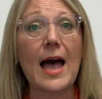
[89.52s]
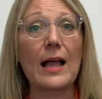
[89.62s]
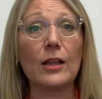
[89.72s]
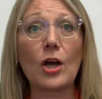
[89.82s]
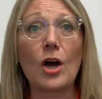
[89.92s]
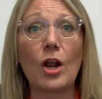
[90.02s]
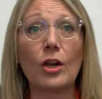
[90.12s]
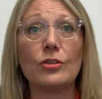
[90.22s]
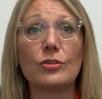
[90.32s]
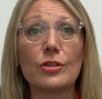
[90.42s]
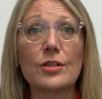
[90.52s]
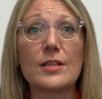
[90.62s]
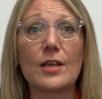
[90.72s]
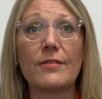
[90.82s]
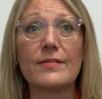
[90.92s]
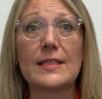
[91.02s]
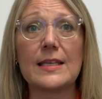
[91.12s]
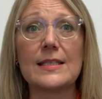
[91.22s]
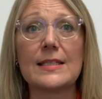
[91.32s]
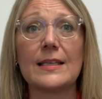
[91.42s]
alcohol and drug
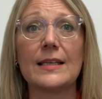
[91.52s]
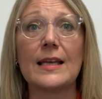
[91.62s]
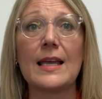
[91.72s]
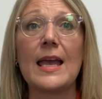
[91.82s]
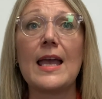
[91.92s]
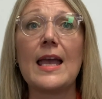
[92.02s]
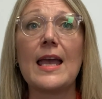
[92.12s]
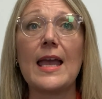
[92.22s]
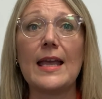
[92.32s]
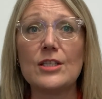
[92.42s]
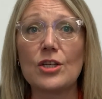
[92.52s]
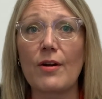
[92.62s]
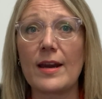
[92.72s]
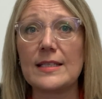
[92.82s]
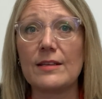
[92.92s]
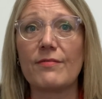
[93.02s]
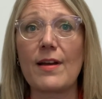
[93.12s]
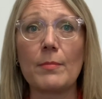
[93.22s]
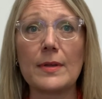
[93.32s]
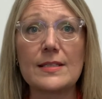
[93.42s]
services, integrated
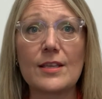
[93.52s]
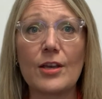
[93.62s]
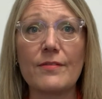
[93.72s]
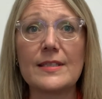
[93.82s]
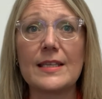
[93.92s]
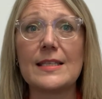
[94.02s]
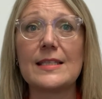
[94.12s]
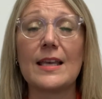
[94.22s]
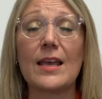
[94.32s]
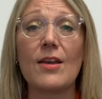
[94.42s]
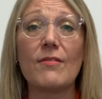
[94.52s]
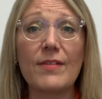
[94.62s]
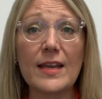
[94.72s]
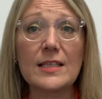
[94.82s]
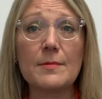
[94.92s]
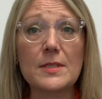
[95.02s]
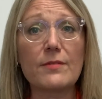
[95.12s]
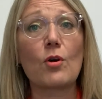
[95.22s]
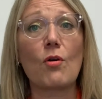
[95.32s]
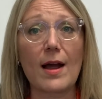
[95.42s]
family services, victims
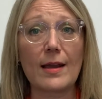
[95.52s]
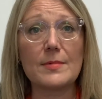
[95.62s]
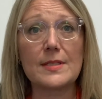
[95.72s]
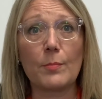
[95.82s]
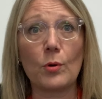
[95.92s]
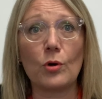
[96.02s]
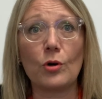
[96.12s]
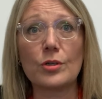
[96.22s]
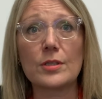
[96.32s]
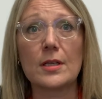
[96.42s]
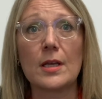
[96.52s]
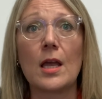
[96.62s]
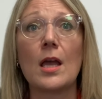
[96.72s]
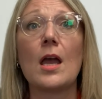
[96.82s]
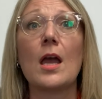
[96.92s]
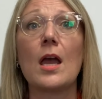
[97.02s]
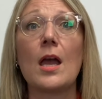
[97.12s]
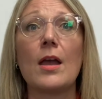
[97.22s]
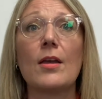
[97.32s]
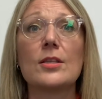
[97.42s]
of crime support,
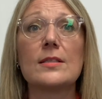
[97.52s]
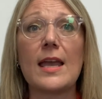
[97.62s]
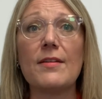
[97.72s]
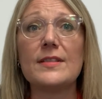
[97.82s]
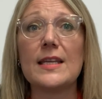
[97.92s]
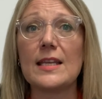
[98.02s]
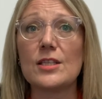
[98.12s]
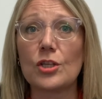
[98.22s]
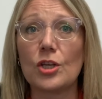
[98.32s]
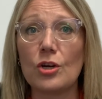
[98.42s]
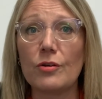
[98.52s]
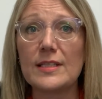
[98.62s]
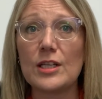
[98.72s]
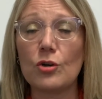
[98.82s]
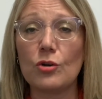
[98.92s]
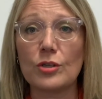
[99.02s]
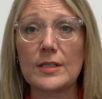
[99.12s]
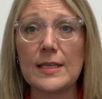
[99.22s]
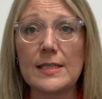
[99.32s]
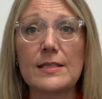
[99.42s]
safety and security
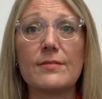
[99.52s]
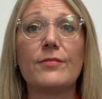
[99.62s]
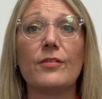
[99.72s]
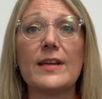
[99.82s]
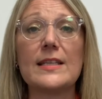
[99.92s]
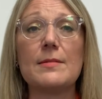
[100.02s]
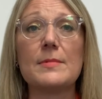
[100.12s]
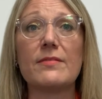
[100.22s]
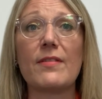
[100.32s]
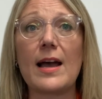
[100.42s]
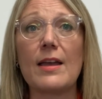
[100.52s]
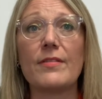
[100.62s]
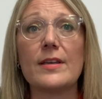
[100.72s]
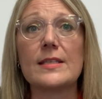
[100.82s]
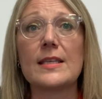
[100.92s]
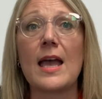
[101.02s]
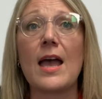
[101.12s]
audits for victim survivors,